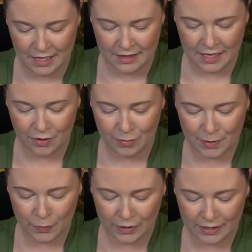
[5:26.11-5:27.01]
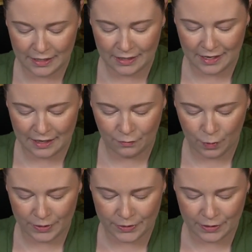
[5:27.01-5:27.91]
think it would be really kind of
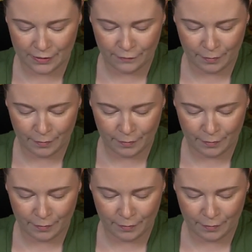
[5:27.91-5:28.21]
well suited